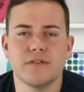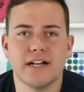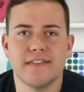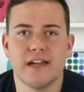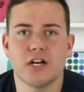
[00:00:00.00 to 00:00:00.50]
around
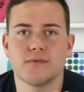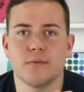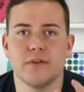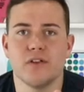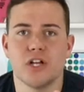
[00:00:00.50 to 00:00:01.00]
in there is when
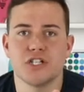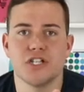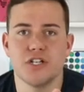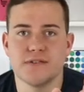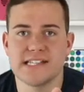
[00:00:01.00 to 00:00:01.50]
we launched the
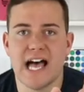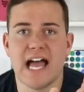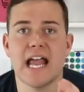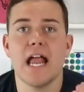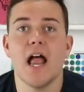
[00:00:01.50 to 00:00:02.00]
new
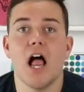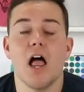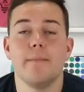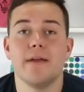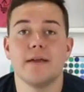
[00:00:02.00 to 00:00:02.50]
site.
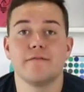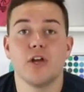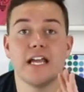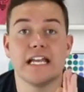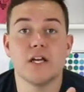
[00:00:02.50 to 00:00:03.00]
Um,
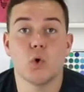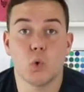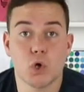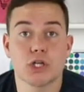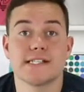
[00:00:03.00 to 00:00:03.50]
any
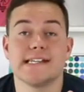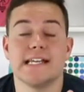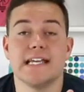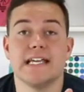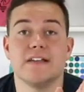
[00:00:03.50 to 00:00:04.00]
course,
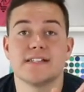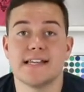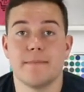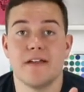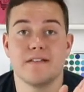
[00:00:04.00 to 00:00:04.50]
any
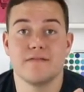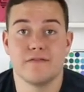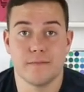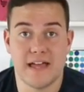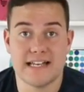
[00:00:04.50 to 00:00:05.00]
summit
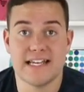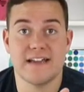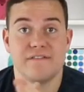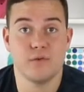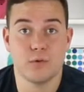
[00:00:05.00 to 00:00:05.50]
from that
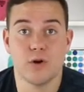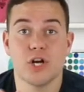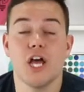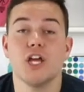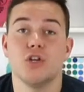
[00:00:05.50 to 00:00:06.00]
date forward,
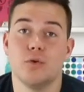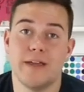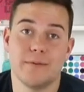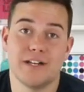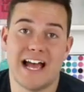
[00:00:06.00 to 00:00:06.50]
you'll be
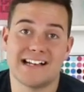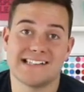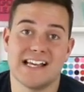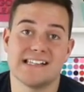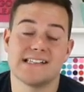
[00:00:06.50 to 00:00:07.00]
able to
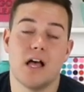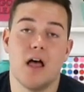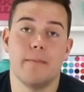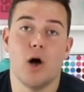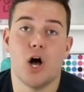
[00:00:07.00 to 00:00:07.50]
access
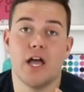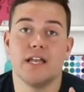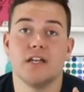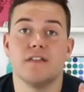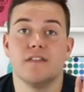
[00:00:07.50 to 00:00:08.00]
um,
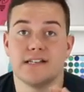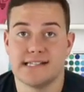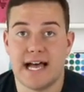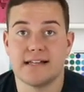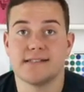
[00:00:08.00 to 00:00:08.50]
on the
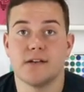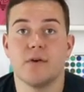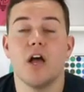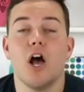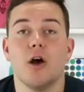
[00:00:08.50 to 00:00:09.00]
site. So
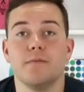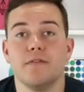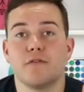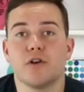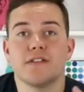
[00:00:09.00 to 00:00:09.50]
hope
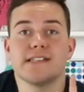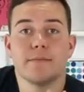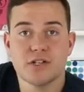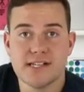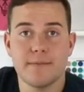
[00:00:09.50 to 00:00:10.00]
for the
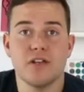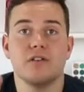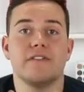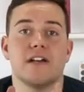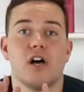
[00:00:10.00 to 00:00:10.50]
summer summit, you'll
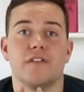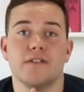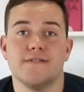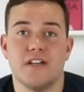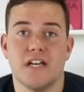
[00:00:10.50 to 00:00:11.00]
find all
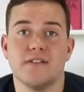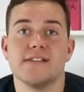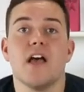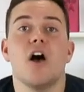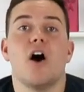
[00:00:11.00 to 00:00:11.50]
those videos
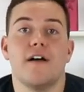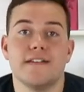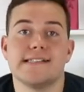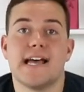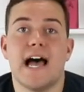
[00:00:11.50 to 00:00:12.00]
on
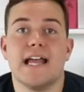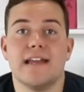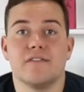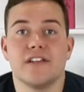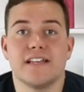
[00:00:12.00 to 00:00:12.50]
the site and
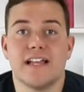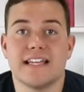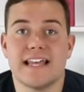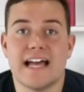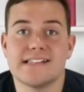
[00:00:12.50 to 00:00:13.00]
everything
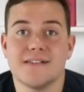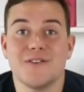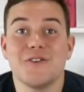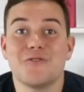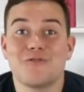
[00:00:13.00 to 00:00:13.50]
like that. So
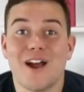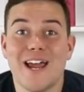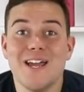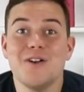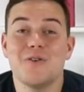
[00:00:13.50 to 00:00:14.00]

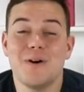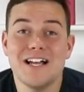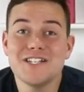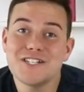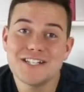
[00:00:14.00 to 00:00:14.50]
great
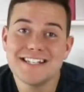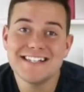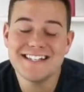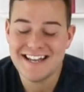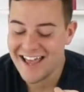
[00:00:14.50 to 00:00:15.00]

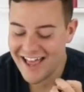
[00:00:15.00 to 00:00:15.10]
question.